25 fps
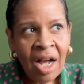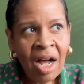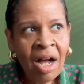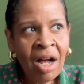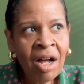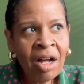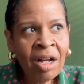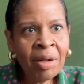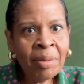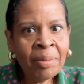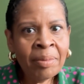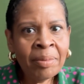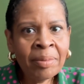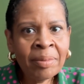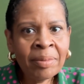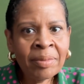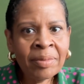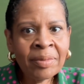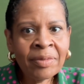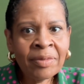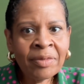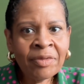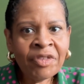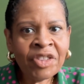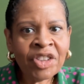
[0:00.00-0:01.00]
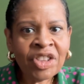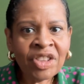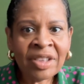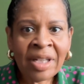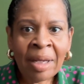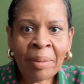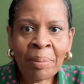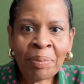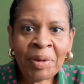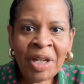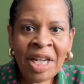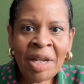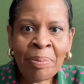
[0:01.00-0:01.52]
For
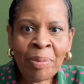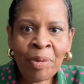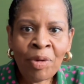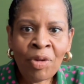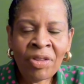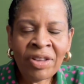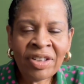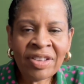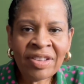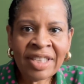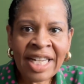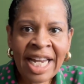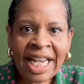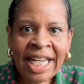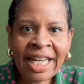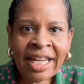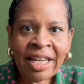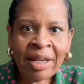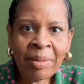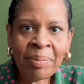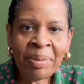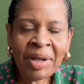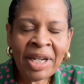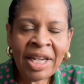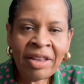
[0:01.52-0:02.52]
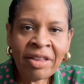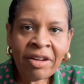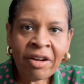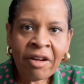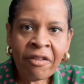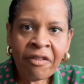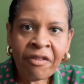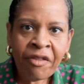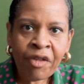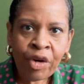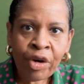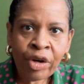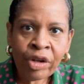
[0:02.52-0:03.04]
some people, the SADI can be their
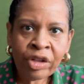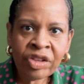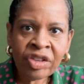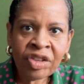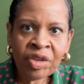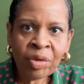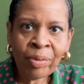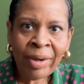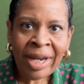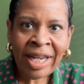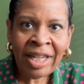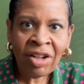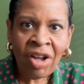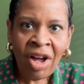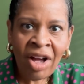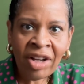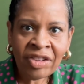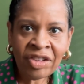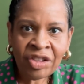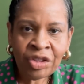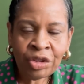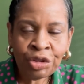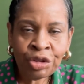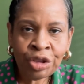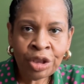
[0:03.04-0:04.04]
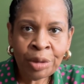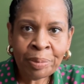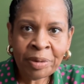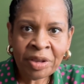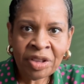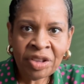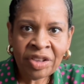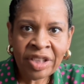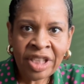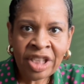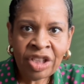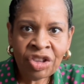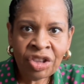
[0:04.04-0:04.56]
first weight loss surgery
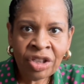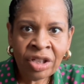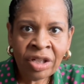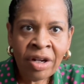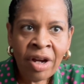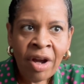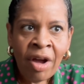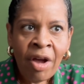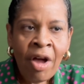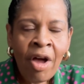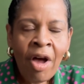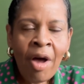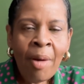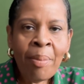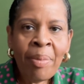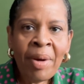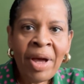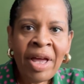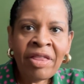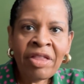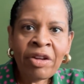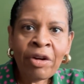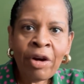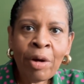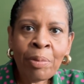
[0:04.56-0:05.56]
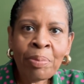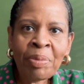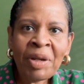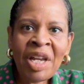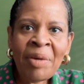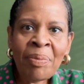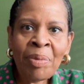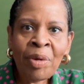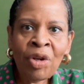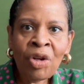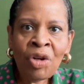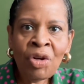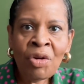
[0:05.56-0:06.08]
procedure, but there are
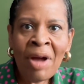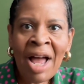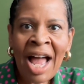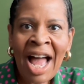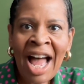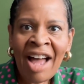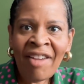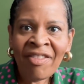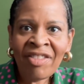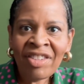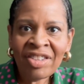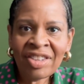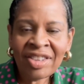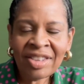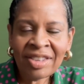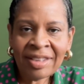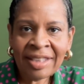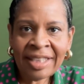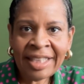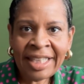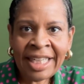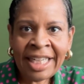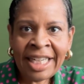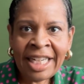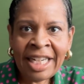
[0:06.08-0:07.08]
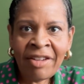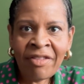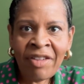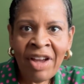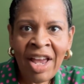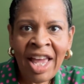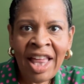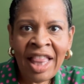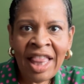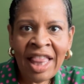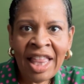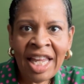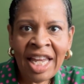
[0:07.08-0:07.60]
people who have the sleeve
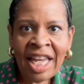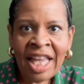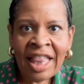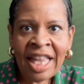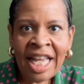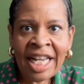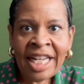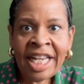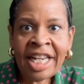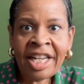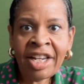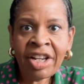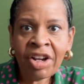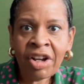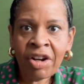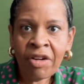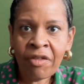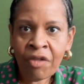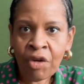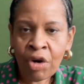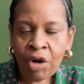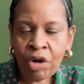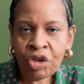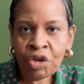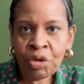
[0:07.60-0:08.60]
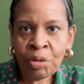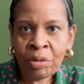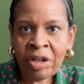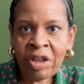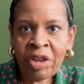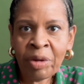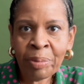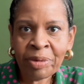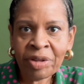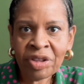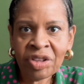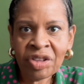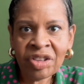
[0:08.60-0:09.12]
and then they need to convert to
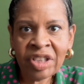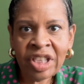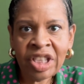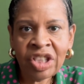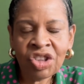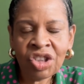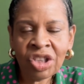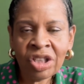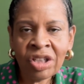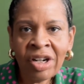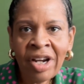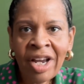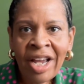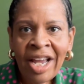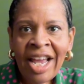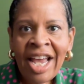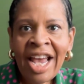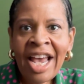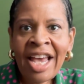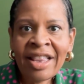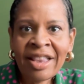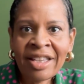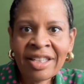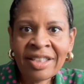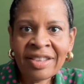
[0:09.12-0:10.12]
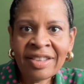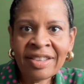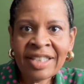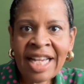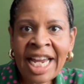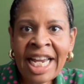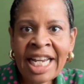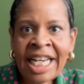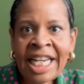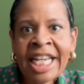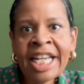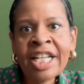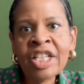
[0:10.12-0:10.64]
another procedure, and the
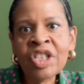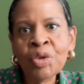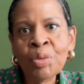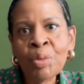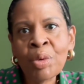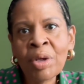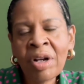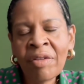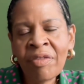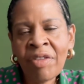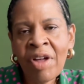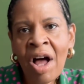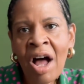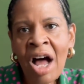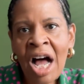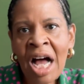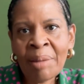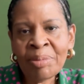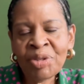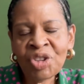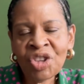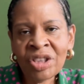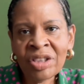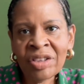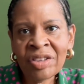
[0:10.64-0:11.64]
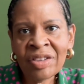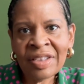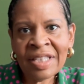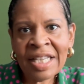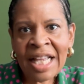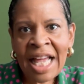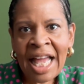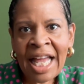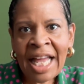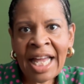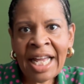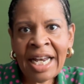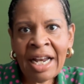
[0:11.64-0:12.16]
SADI is one of the options
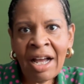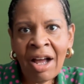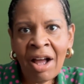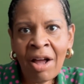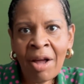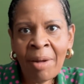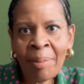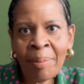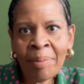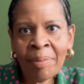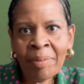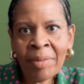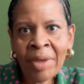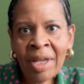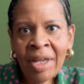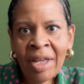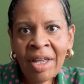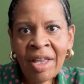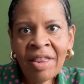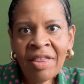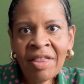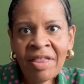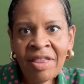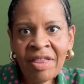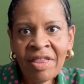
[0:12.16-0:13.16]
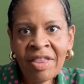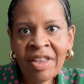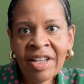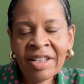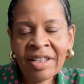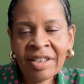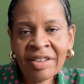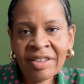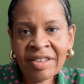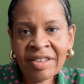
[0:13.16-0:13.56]
that the